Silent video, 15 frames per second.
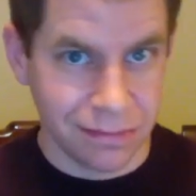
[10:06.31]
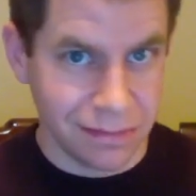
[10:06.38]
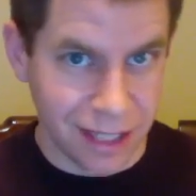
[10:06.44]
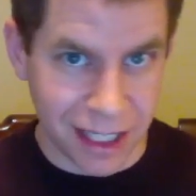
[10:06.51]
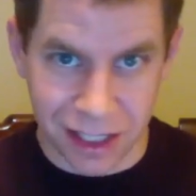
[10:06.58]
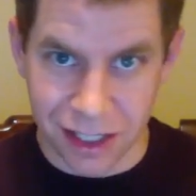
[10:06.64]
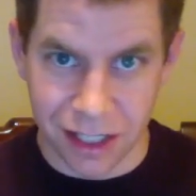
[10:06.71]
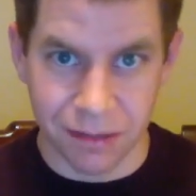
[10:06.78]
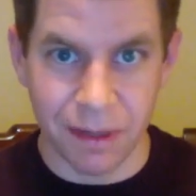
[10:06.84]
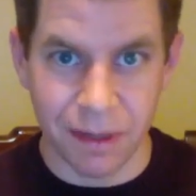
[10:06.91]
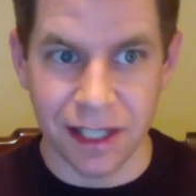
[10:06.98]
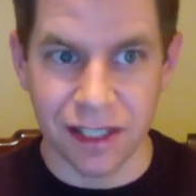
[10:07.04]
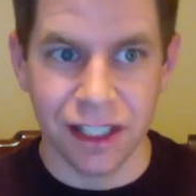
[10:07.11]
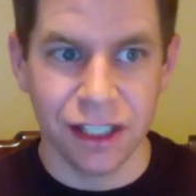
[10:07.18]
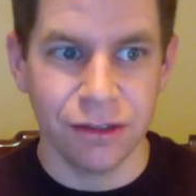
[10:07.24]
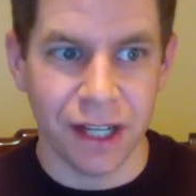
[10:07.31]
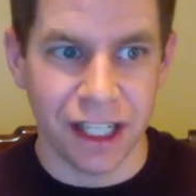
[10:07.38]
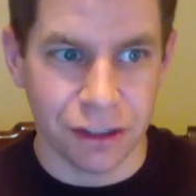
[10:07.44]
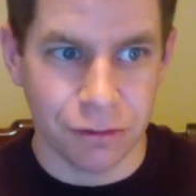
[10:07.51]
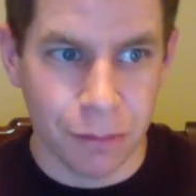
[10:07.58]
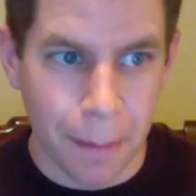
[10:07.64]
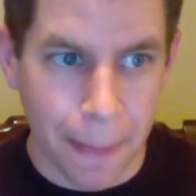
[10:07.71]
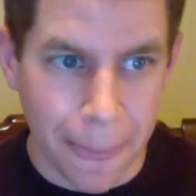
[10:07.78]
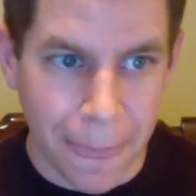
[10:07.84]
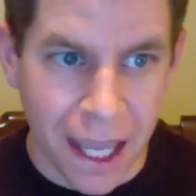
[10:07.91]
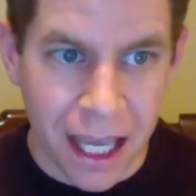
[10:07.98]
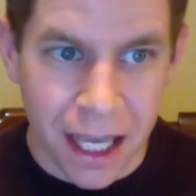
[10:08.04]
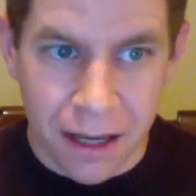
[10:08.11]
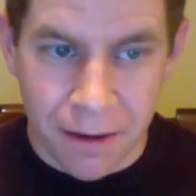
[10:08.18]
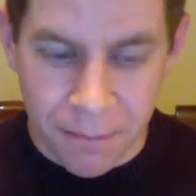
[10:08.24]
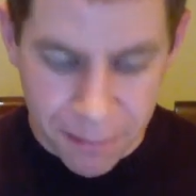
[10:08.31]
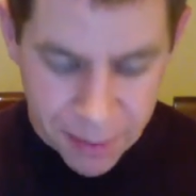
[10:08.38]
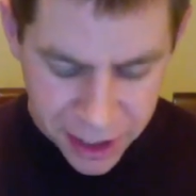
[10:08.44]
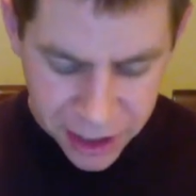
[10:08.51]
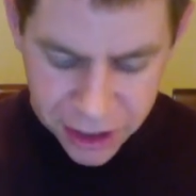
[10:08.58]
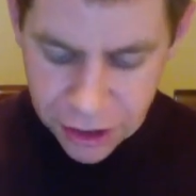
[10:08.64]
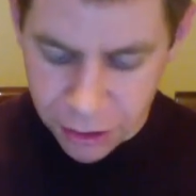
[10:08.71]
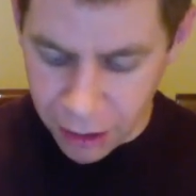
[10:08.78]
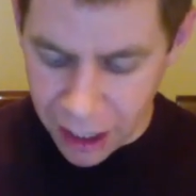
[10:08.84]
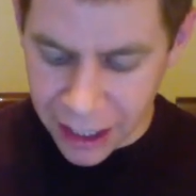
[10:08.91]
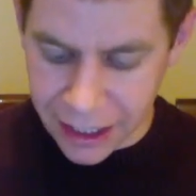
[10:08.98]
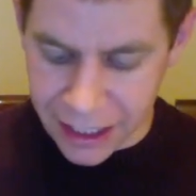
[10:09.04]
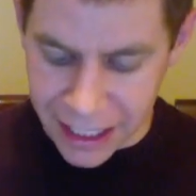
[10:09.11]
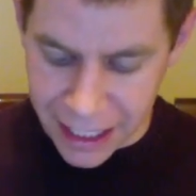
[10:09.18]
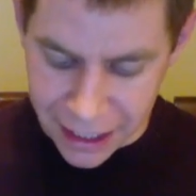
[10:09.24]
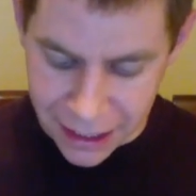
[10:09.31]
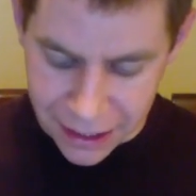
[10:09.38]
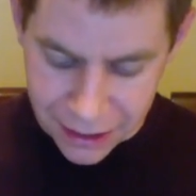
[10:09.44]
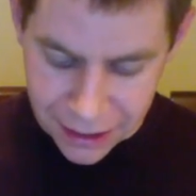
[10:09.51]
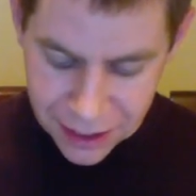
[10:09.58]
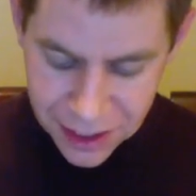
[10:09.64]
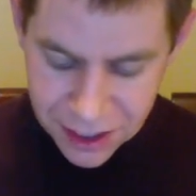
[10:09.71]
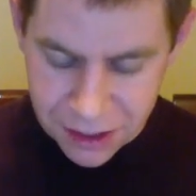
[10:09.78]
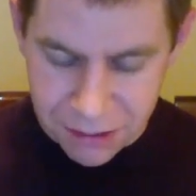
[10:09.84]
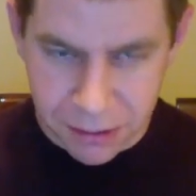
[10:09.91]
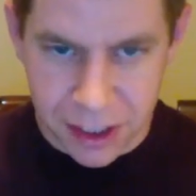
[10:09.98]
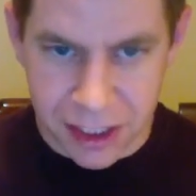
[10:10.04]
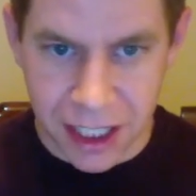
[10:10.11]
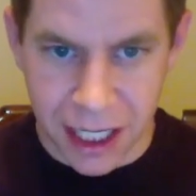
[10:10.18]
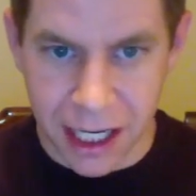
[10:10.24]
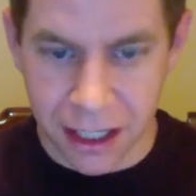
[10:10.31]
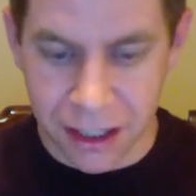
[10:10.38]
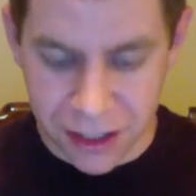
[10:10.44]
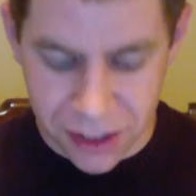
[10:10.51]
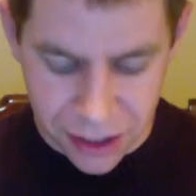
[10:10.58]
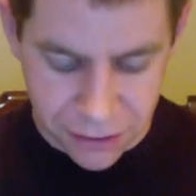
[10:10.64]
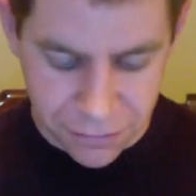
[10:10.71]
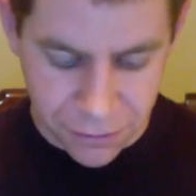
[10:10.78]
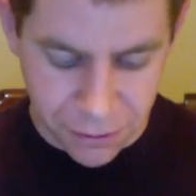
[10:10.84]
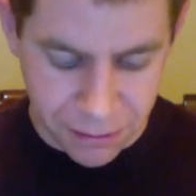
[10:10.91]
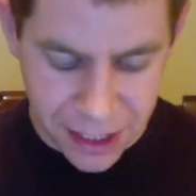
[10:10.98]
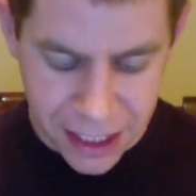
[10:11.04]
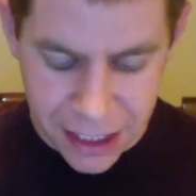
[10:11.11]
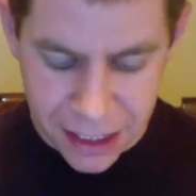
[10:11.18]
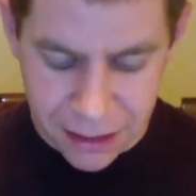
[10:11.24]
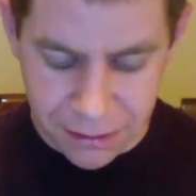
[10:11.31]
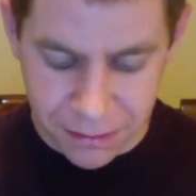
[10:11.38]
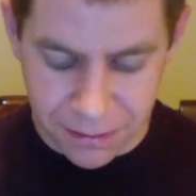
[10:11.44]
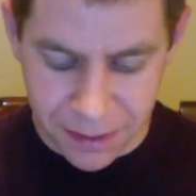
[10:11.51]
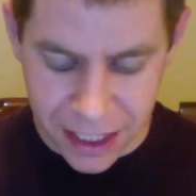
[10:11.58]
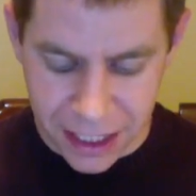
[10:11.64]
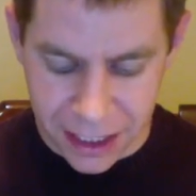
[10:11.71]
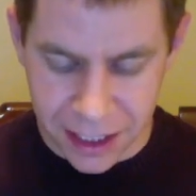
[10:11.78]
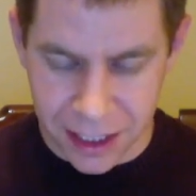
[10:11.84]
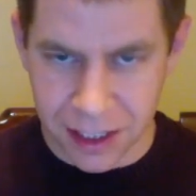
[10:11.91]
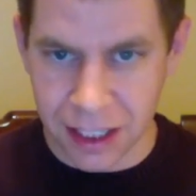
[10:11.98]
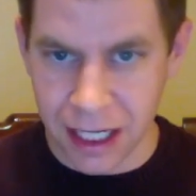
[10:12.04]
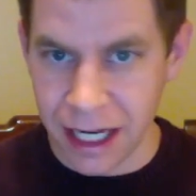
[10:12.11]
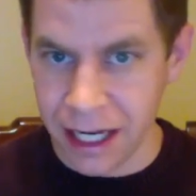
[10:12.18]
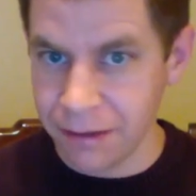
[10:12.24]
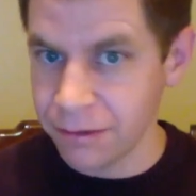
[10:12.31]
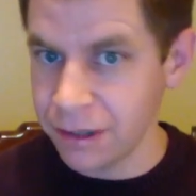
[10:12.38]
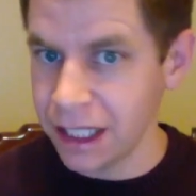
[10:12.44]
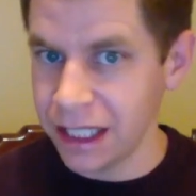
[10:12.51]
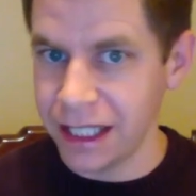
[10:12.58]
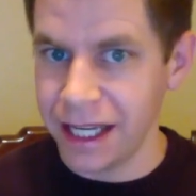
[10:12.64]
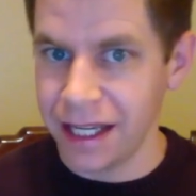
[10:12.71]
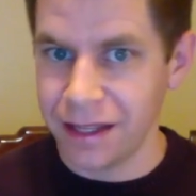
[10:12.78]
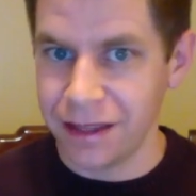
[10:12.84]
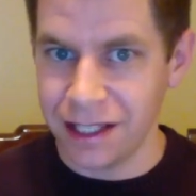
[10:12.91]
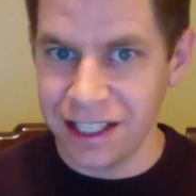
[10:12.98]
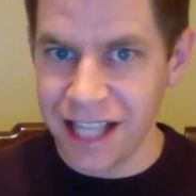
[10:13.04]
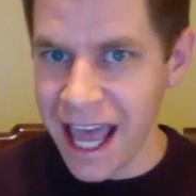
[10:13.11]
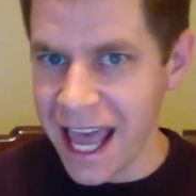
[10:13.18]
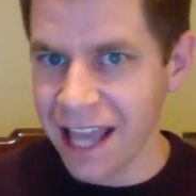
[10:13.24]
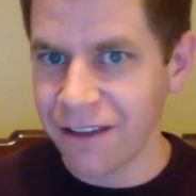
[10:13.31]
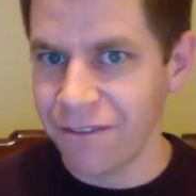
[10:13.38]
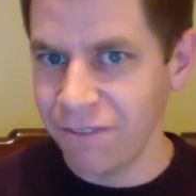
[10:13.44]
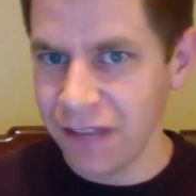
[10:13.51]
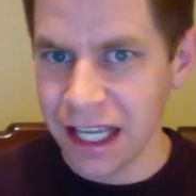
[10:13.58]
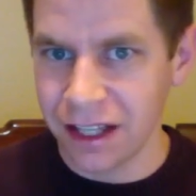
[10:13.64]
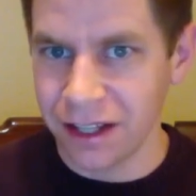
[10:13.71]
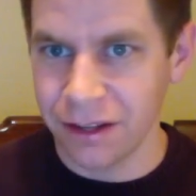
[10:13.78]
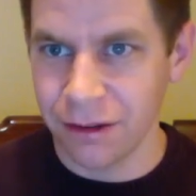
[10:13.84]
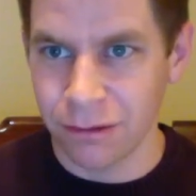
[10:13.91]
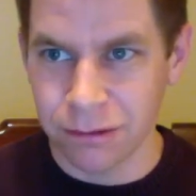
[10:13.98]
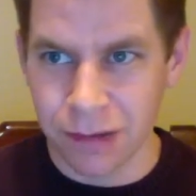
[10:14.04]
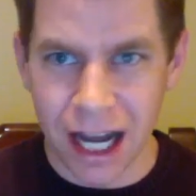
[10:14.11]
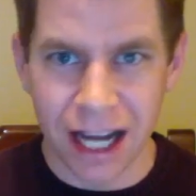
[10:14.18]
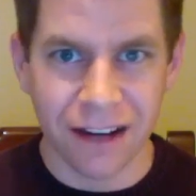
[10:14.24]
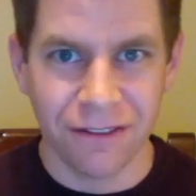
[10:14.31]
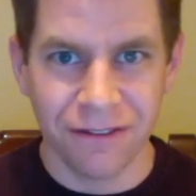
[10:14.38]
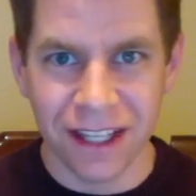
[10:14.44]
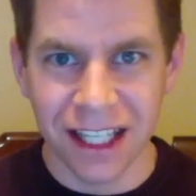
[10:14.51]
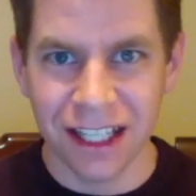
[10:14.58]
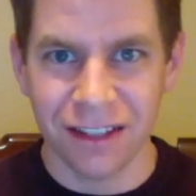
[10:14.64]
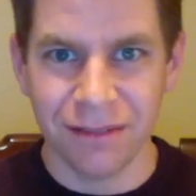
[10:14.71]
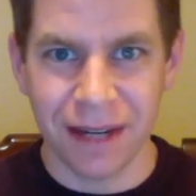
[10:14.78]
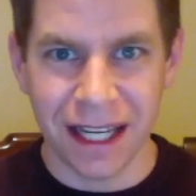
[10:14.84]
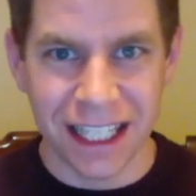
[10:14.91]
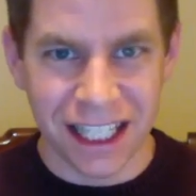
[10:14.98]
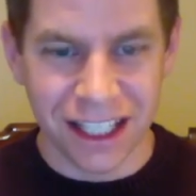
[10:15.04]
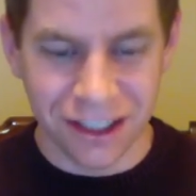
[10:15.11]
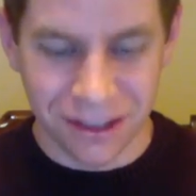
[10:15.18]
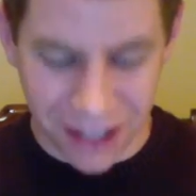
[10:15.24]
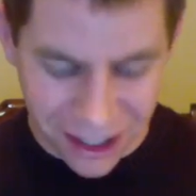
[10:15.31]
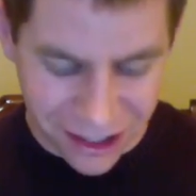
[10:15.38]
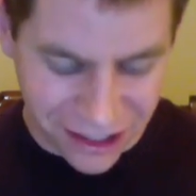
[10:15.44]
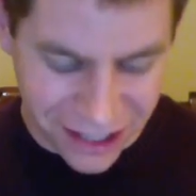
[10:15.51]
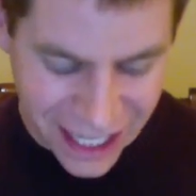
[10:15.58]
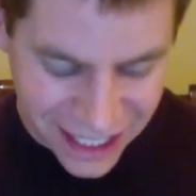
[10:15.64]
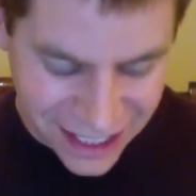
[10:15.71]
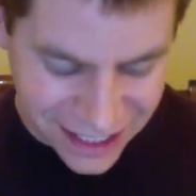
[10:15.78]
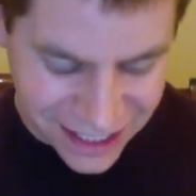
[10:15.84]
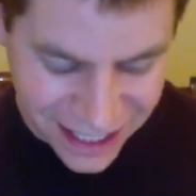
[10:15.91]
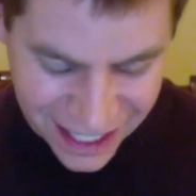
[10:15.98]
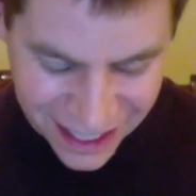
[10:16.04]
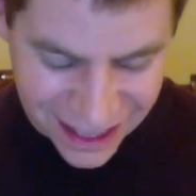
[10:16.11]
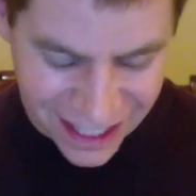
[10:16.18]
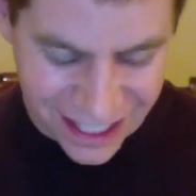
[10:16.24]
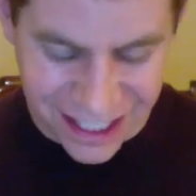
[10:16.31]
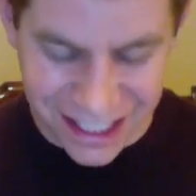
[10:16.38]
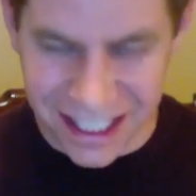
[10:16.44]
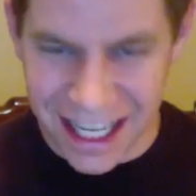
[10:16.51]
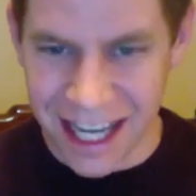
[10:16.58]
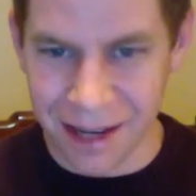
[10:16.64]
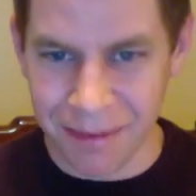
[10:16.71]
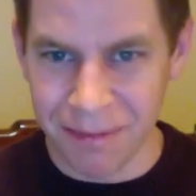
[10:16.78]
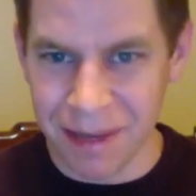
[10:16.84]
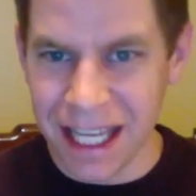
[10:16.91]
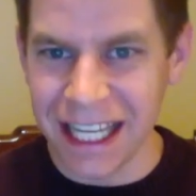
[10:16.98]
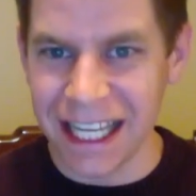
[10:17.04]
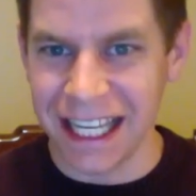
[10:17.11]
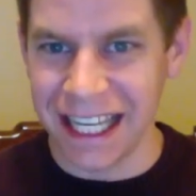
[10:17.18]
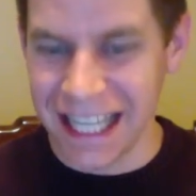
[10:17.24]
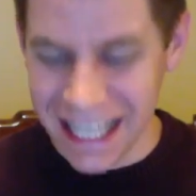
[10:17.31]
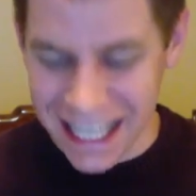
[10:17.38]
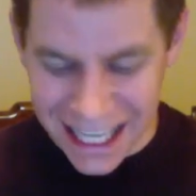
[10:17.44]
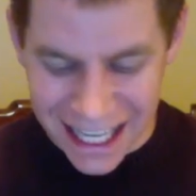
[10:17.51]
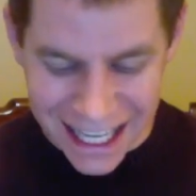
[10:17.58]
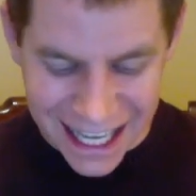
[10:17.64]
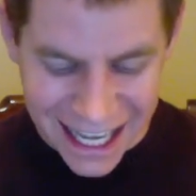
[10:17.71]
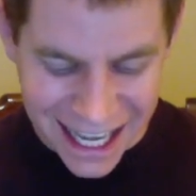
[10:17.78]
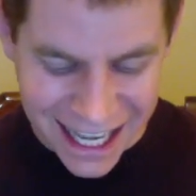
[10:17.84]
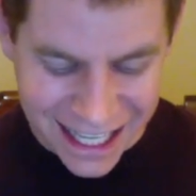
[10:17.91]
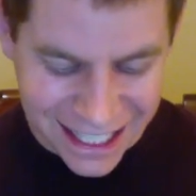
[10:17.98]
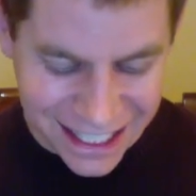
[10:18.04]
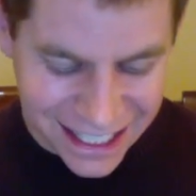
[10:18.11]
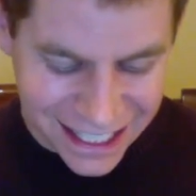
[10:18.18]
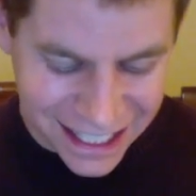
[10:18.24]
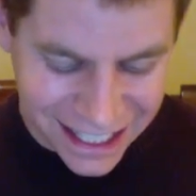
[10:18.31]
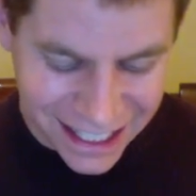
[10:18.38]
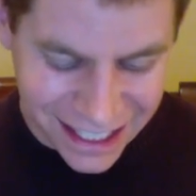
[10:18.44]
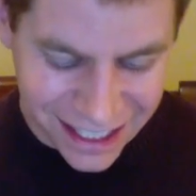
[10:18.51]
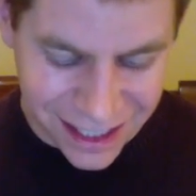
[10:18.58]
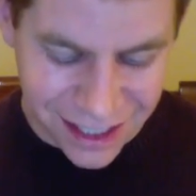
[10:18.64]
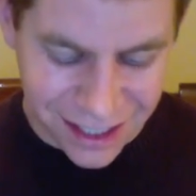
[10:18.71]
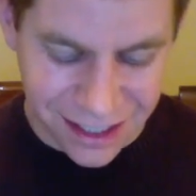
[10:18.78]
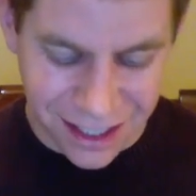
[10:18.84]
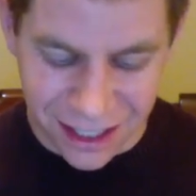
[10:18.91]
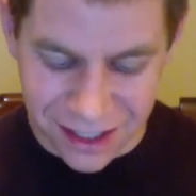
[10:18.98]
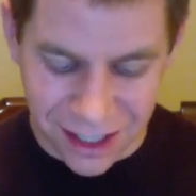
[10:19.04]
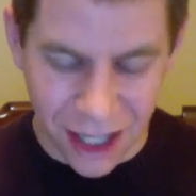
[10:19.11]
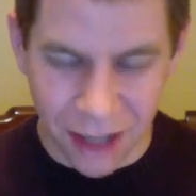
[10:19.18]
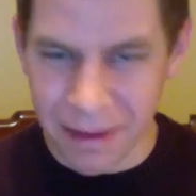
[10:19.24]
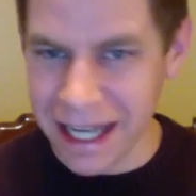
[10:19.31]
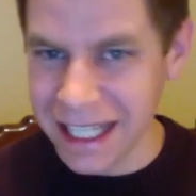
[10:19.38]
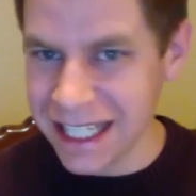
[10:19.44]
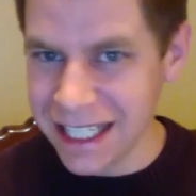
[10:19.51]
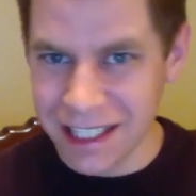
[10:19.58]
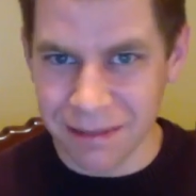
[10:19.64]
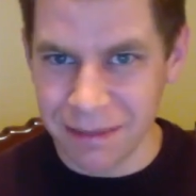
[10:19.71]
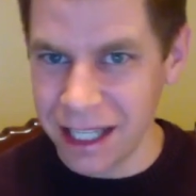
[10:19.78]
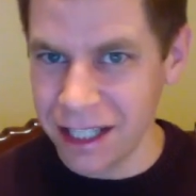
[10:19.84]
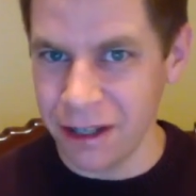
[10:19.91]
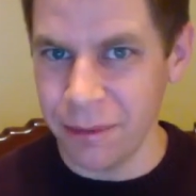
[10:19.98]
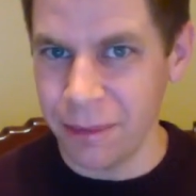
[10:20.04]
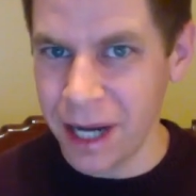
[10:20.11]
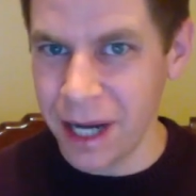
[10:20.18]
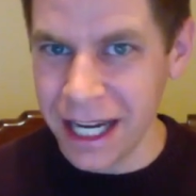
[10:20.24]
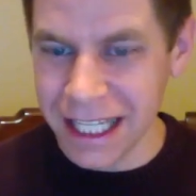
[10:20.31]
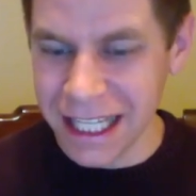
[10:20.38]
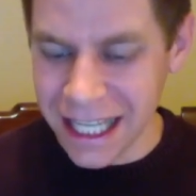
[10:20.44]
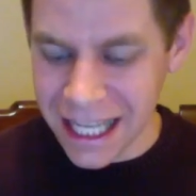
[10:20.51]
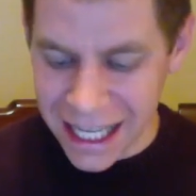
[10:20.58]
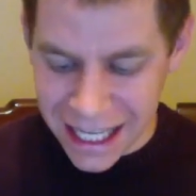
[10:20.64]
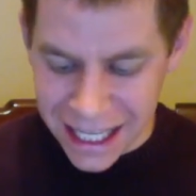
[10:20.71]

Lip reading: That's just my situation. Build quality. This was a concern for me because I really like the tank feel, the rock feel of my D200. That thing could take a beating, and it's all magnesium alloy body.